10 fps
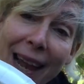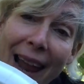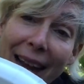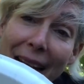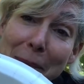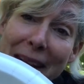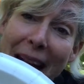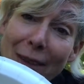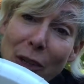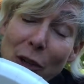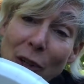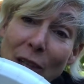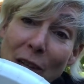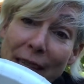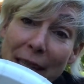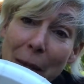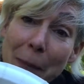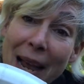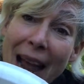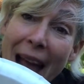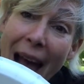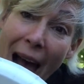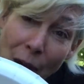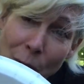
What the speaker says: And I'm going to have a good look at them. How